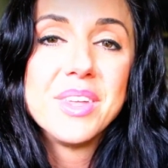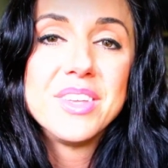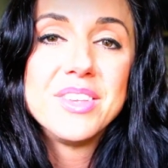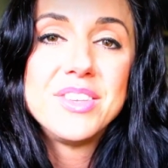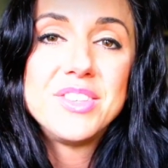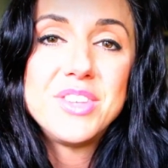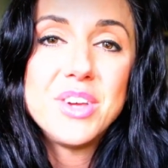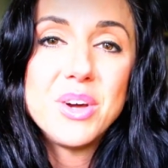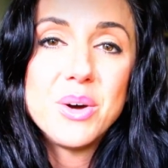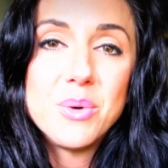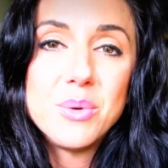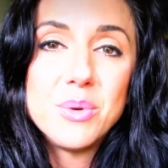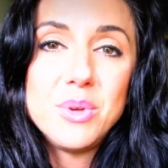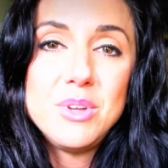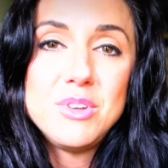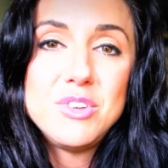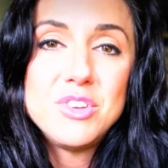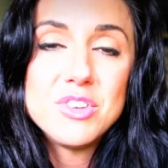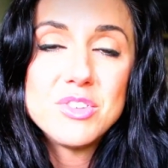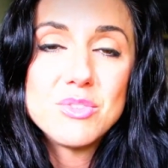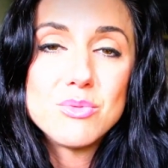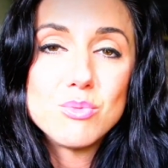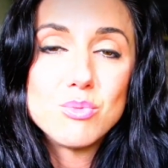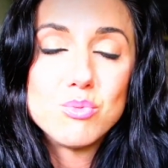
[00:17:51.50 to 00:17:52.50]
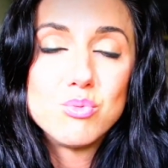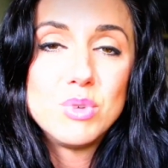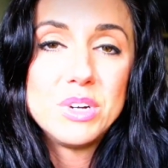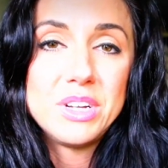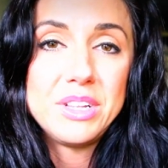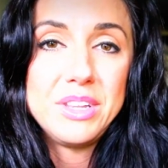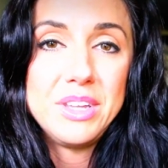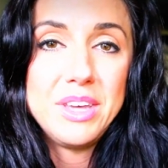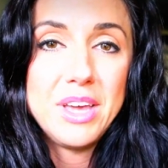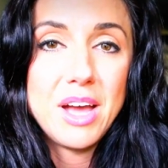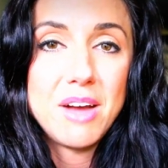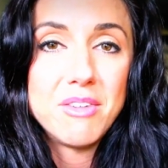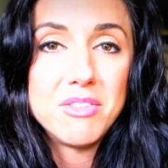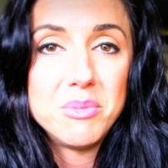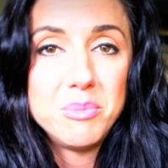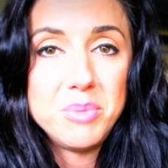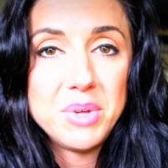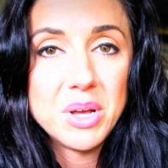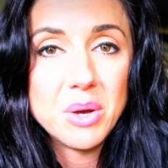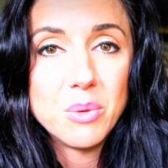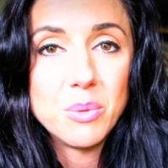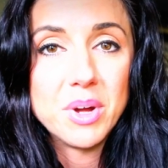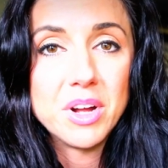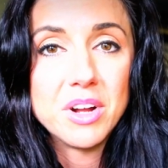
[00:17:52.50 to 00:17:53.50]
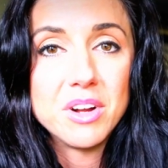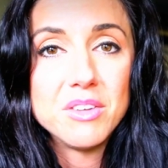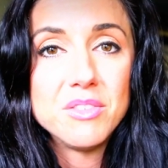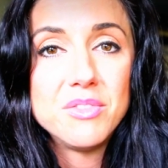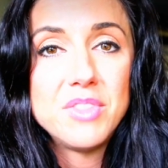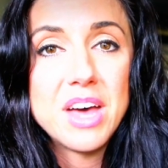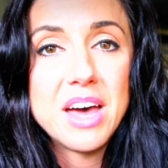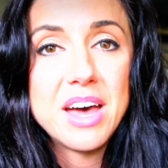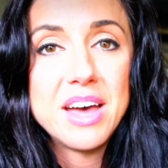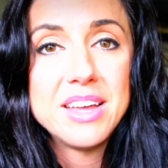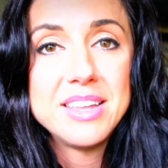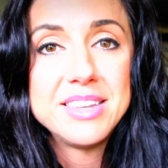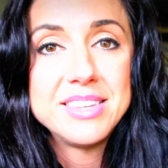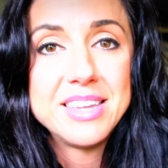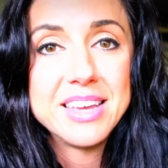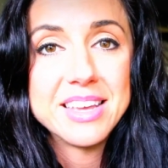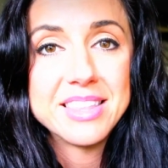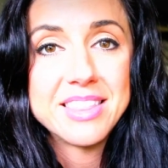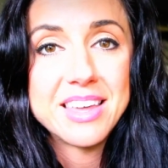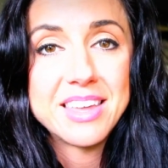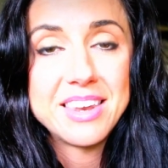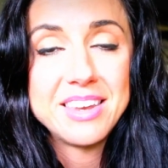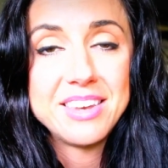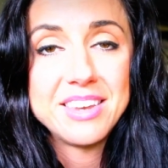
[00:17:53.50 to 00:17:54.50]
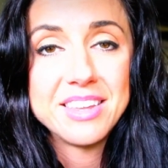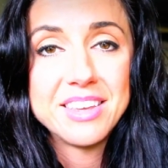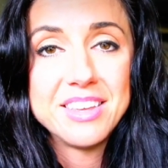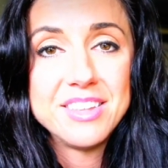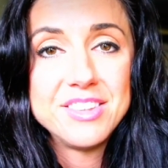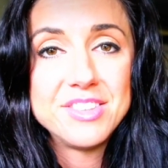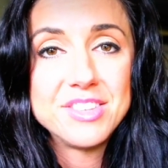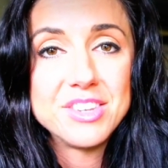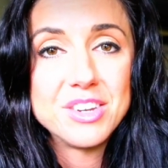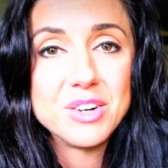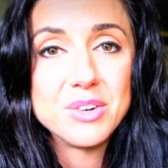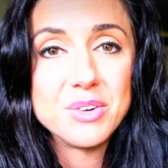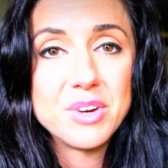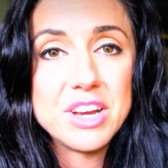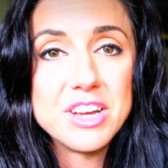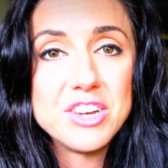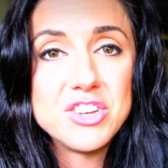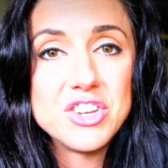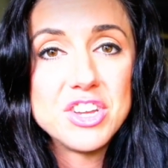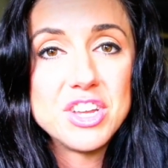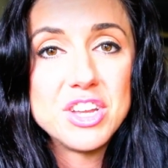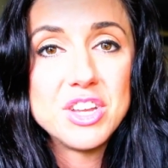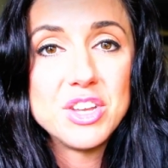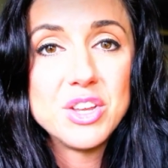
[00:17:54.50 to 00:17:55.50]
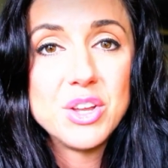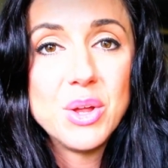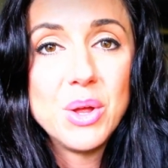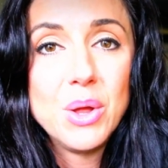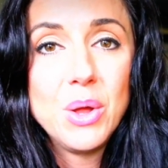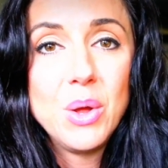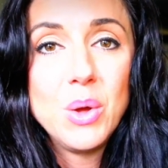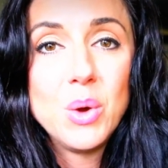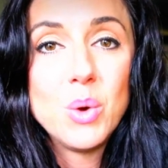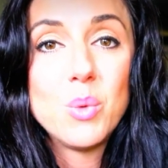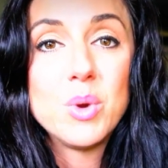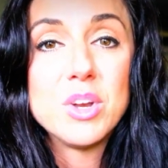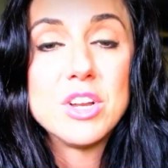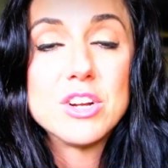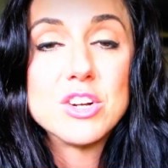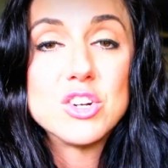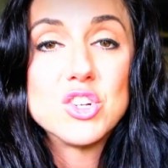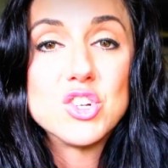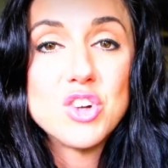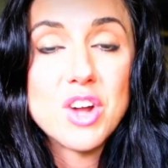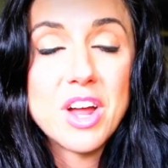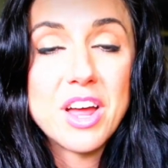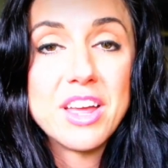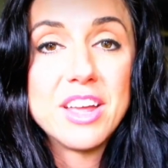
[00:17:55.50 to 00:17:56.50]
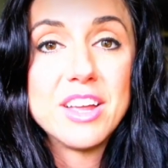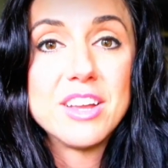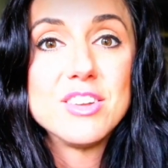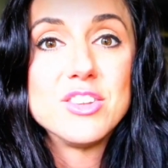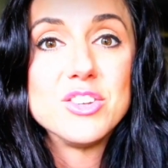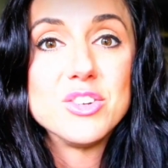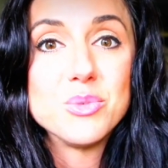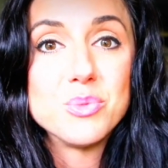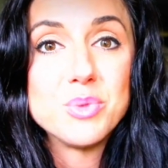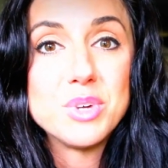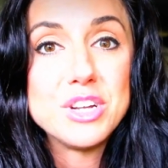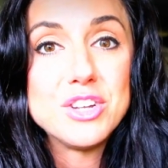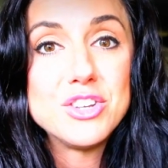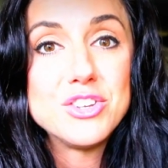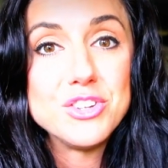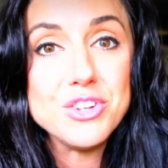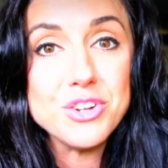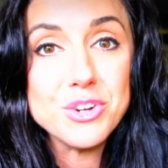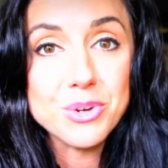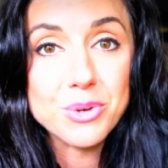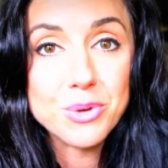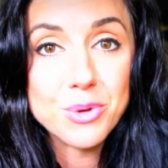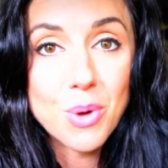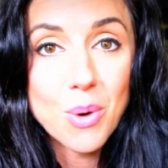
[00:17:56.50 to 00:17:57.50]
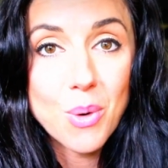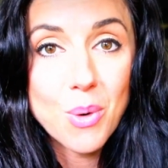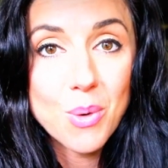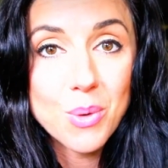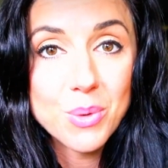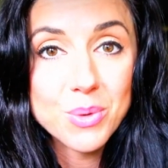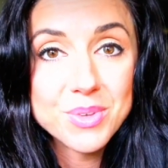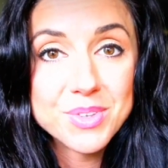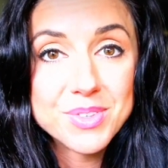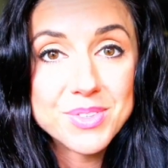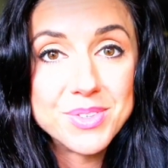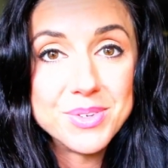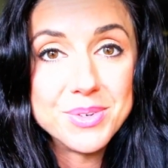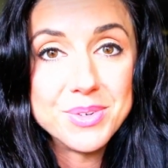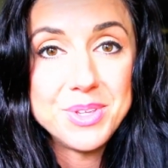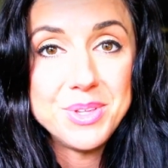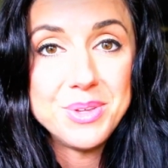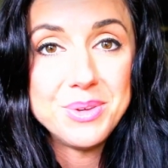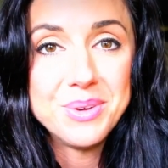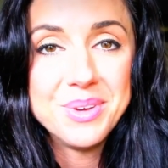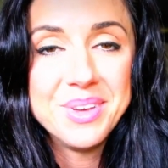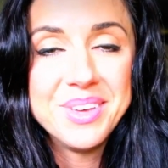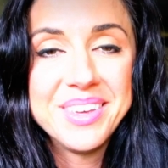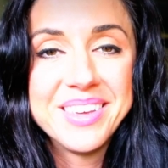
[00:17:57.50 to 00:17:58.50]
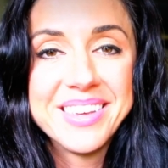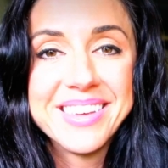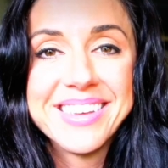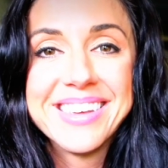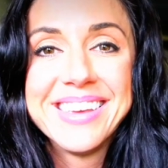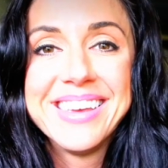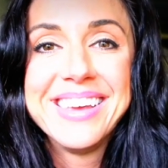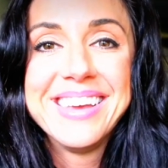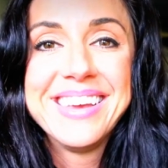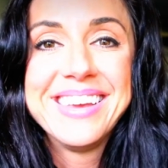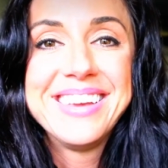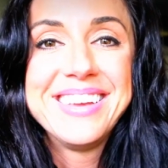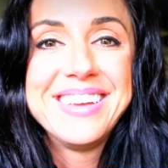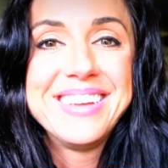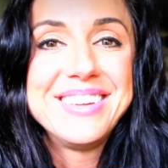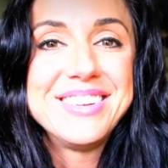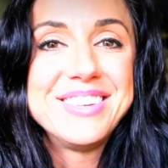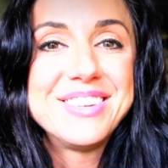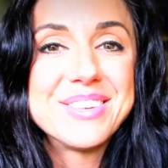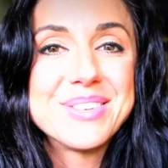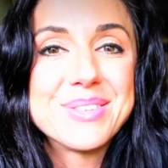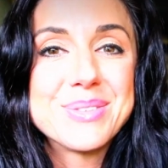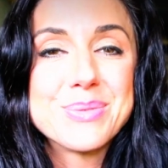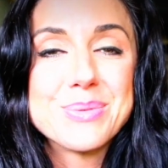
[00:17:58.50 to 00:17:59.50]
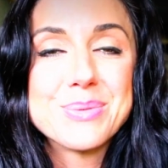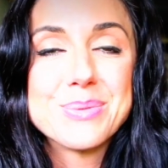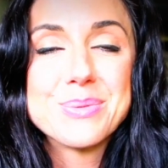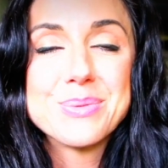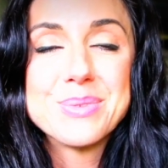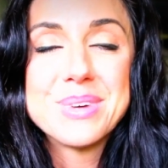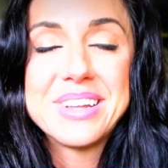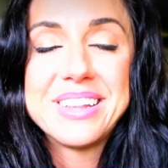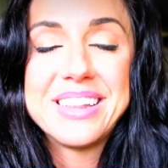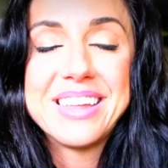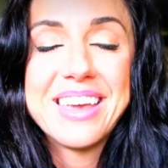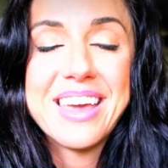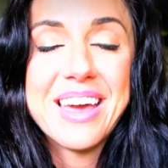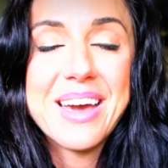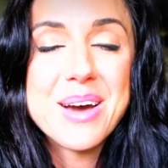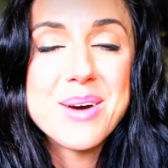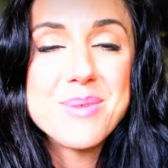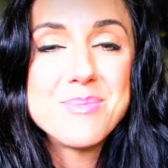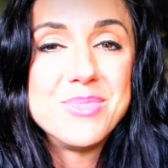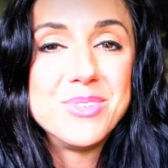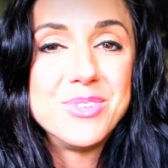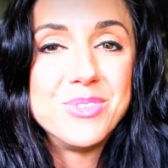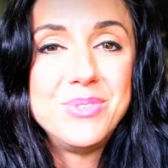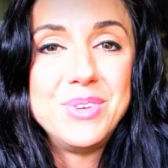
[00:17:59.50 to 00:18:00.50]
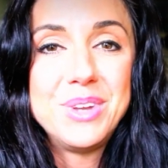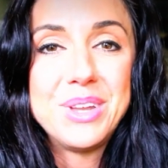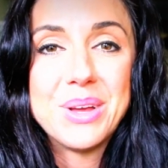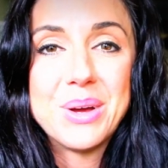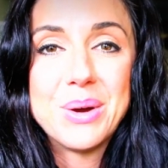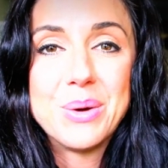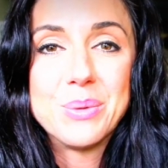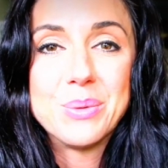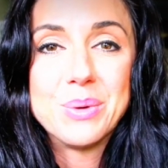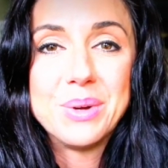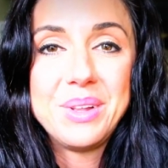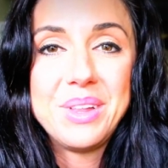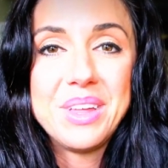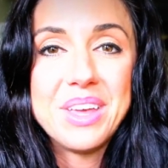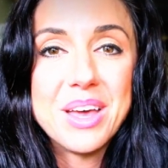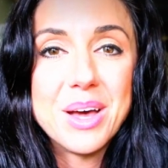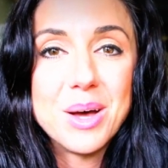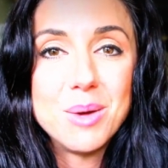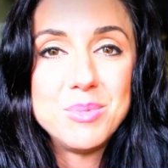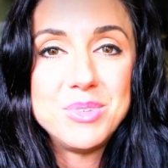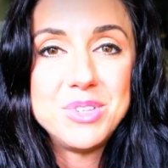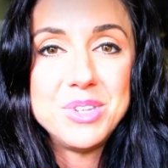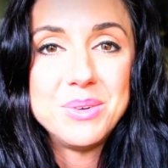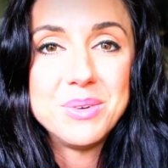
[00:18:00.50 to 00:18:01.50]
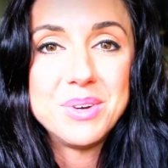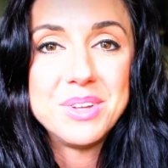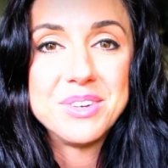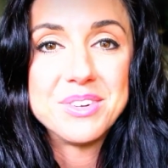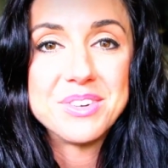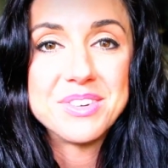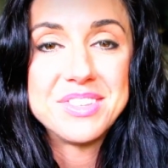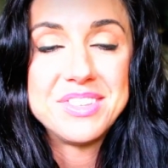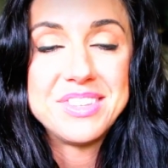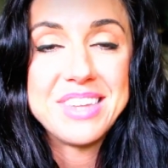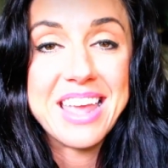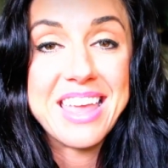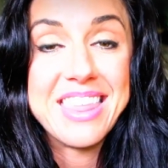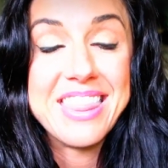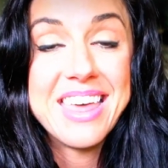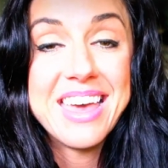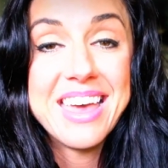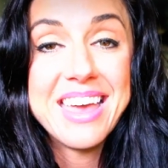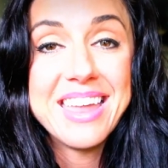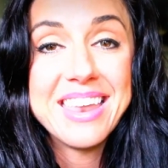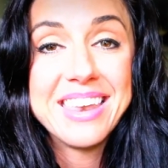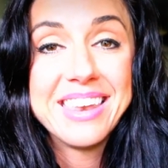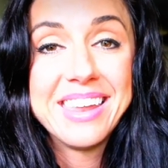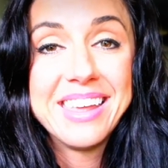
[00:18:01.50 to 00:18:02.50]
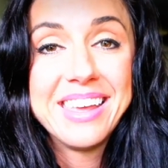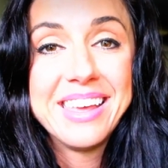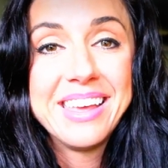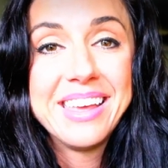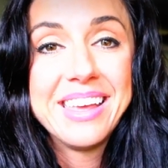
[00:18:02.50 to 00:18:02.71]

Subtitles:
So you just really have to be aware of that and take that into consideration when you're trying to reach your goals. So you just really, I hope this video really helps you understand that.